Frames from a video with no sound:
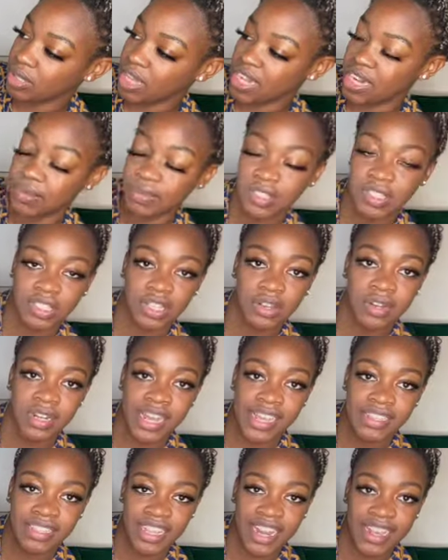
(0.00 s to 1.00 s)
And it was so
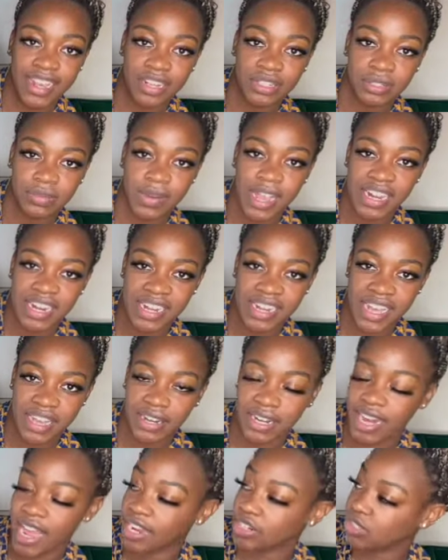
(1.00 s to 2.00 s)
nice that I got to write it down
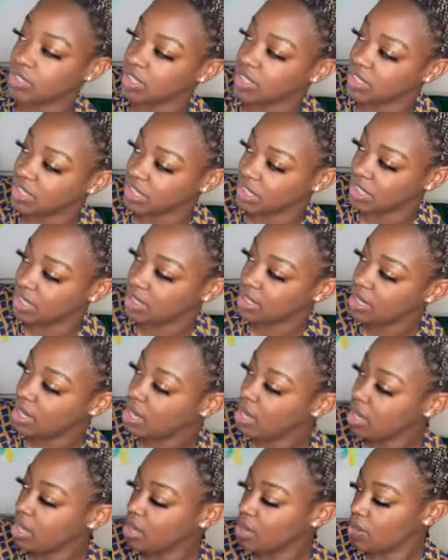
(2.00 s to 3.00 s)
and actually see
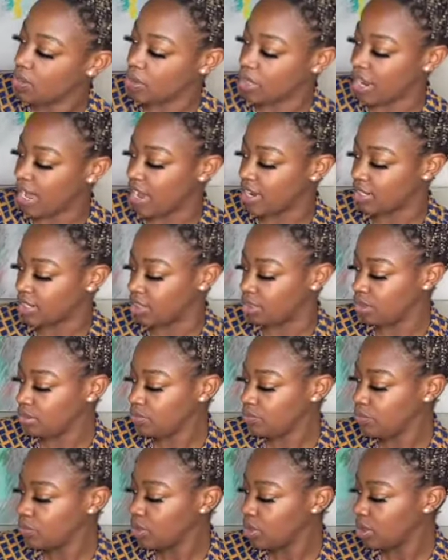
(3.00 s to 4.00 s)
what I had to
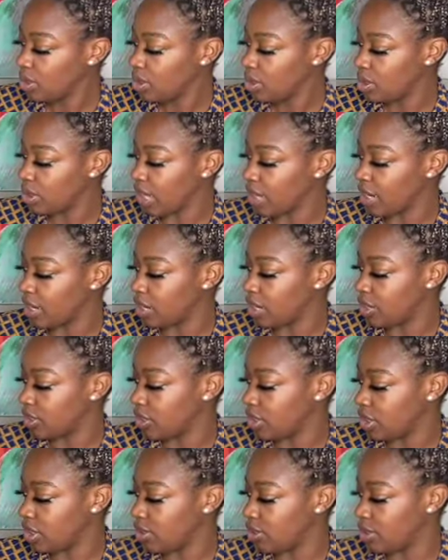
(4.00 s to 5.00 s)
do. Like I
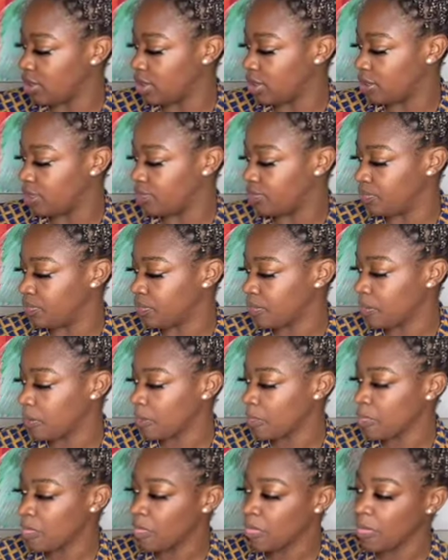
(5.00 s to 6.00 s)
also,
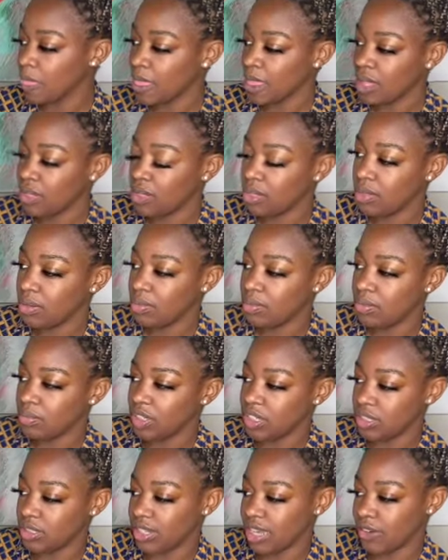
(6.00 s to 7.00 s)

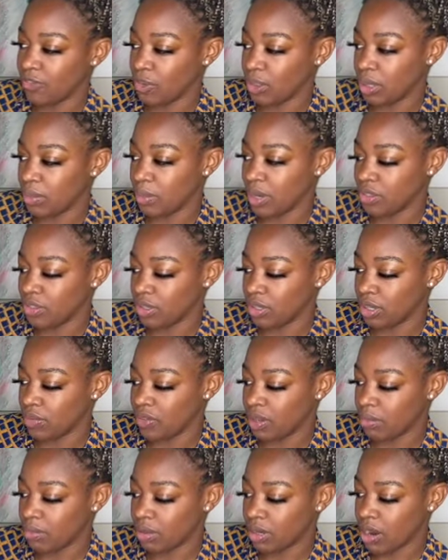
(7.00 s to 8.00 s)
this is like for the month of
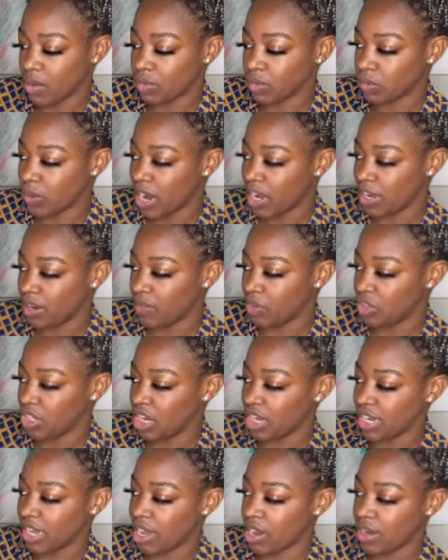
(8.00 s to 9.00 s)
November, I was writing
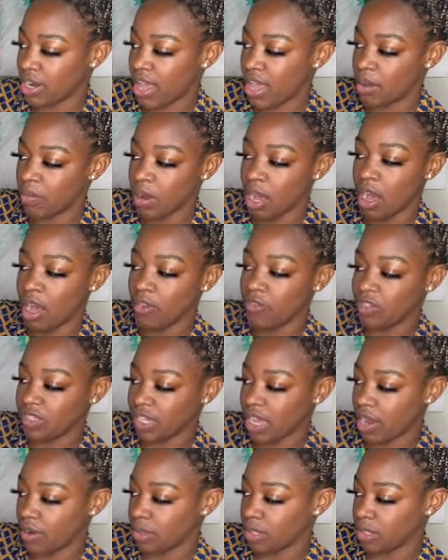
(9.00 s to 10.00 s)
everything down. I had my office
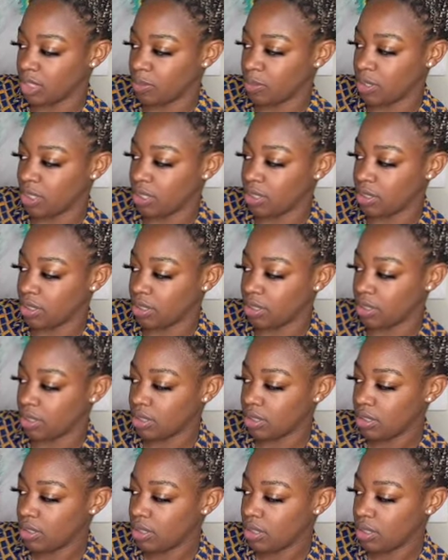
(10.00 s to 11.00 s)
hours up here.